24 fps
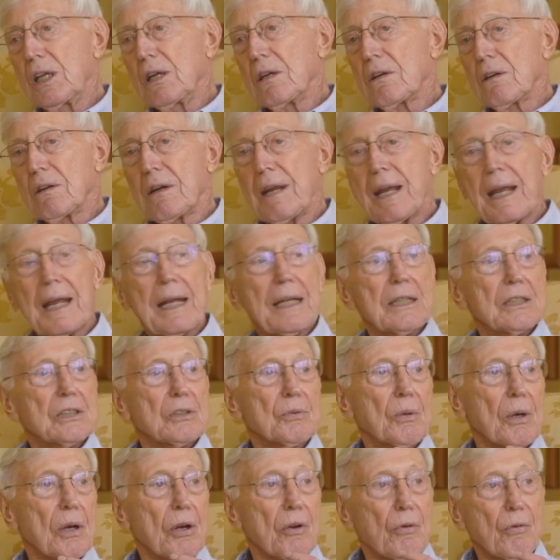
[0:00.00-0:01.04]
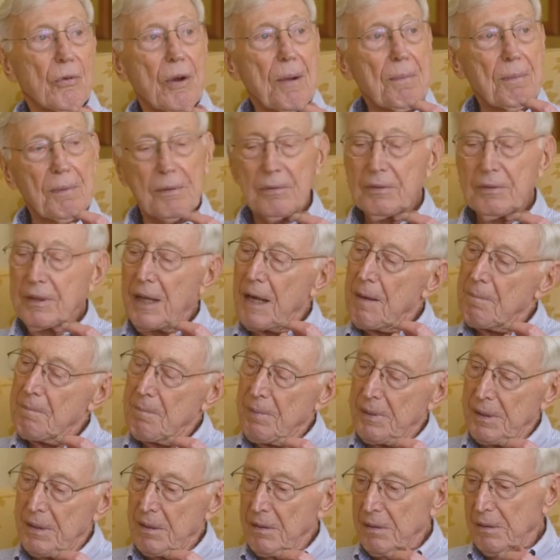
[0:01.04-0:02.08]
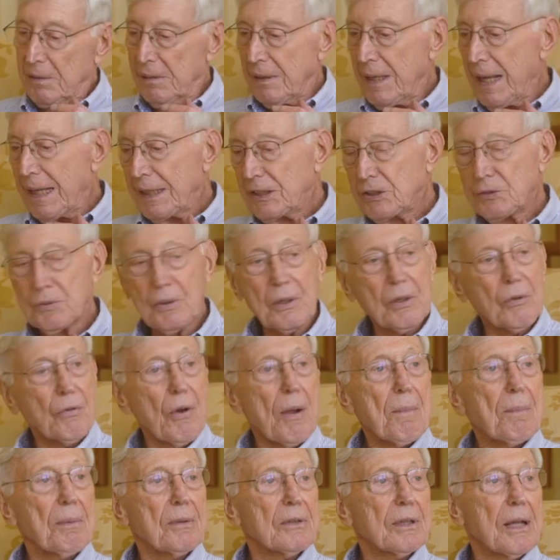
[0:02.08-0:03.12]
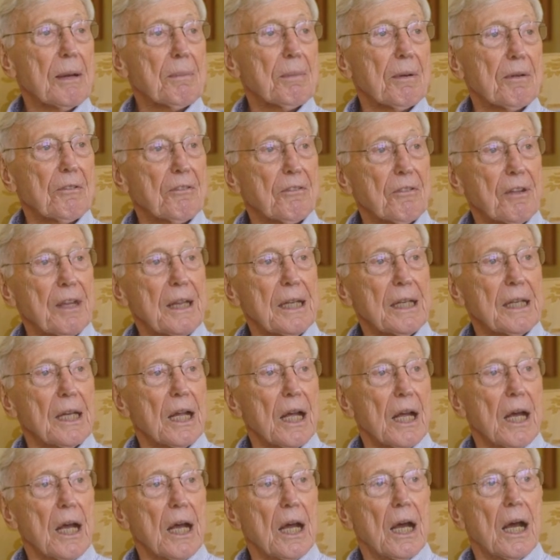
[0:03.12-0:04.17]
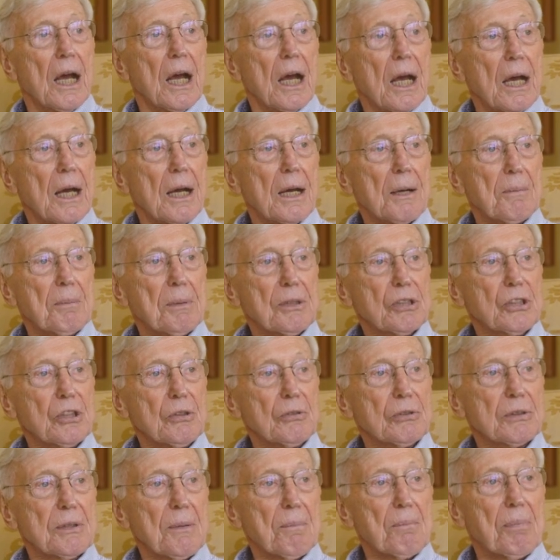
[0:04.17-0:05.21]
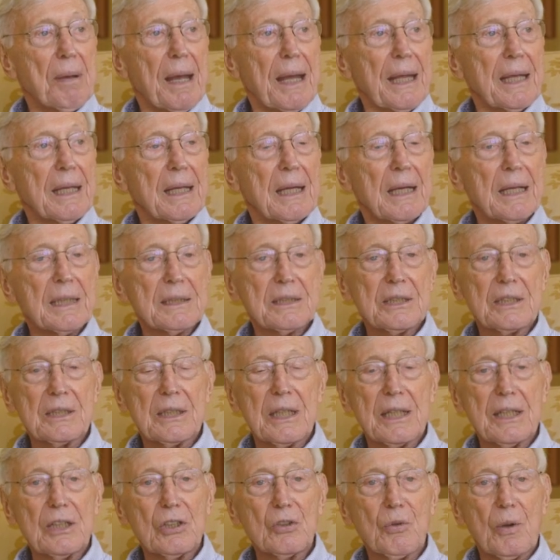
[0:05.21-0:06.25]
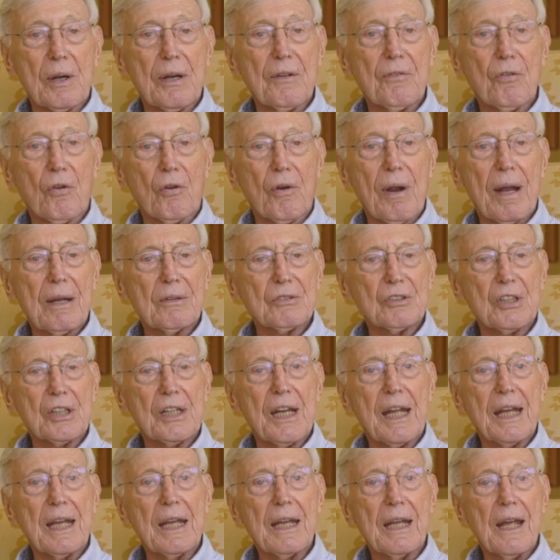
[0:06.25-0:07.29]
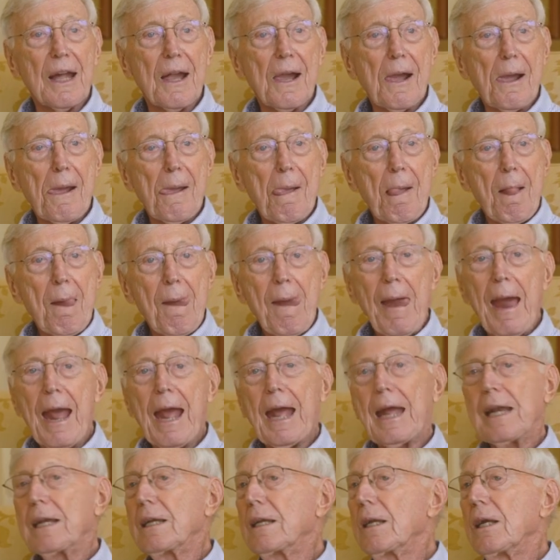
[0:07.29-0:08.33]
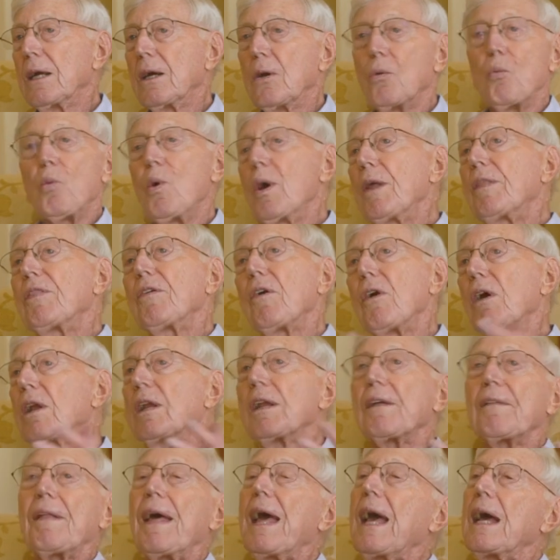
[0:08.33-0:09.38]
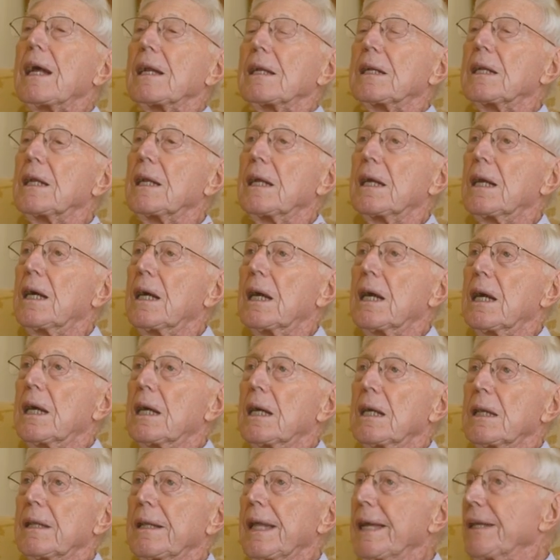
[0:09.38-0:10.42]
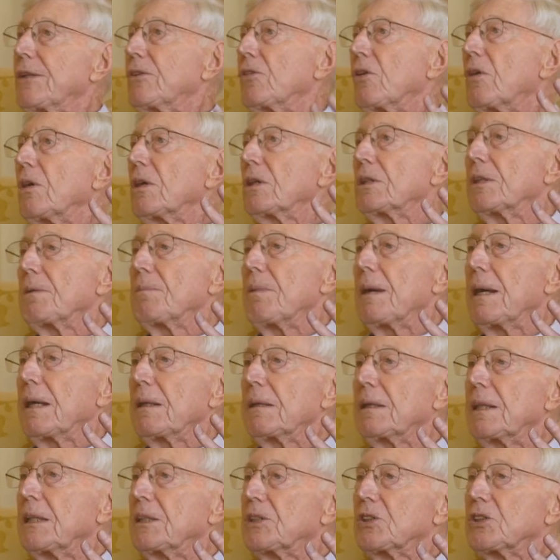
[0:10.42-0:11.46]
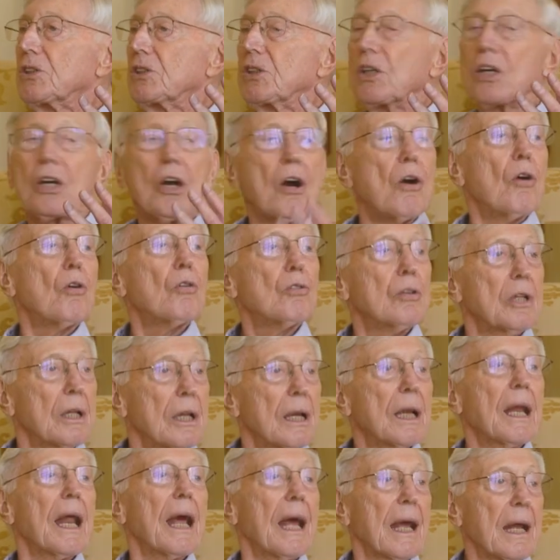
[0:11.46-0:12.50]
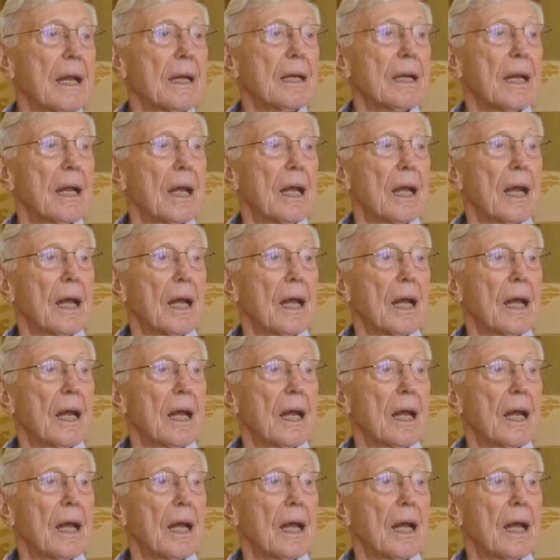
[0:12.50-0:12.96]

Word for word: Her hands were crippled up and her legs were crippled up, her feet. But she was in pain constantly, 24 hours a day. And with all of that, they talked about this is the golden land.